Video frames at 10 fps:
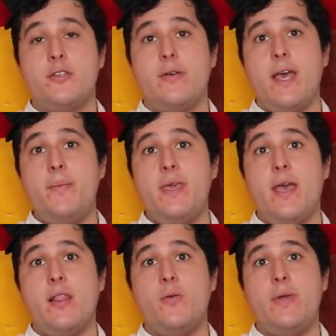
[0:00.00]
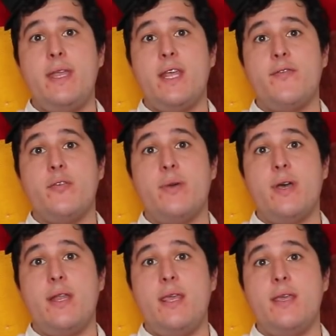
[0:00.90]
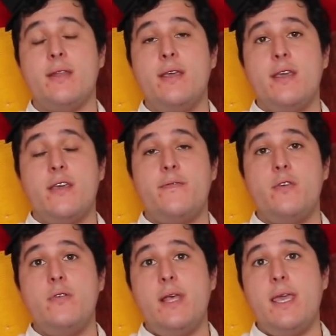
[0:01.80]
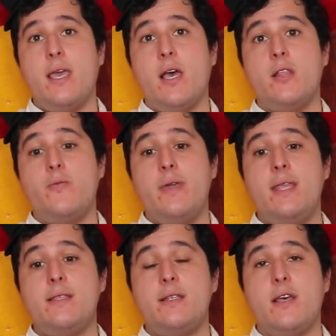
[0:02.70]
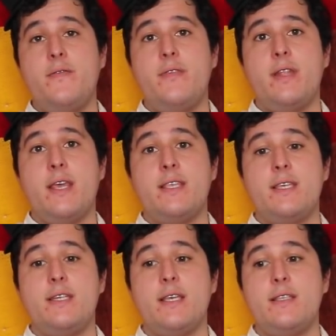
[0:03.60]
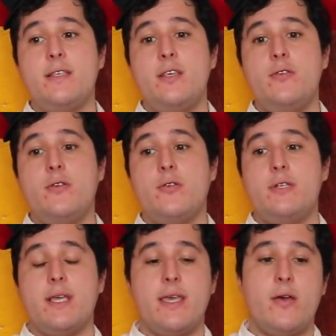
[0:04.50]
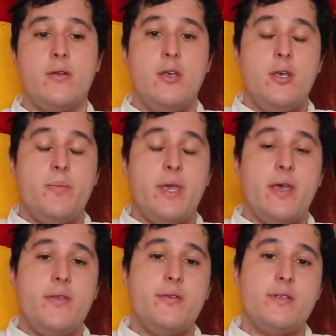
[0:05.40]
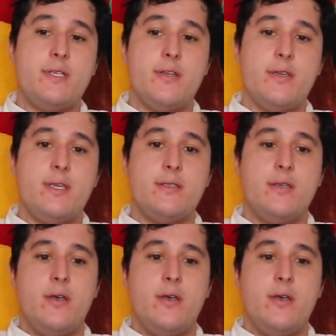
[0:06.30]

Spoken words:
So happy Halloween, everybody, and if you like Halloween stuff, then I suggest that you go check out my other series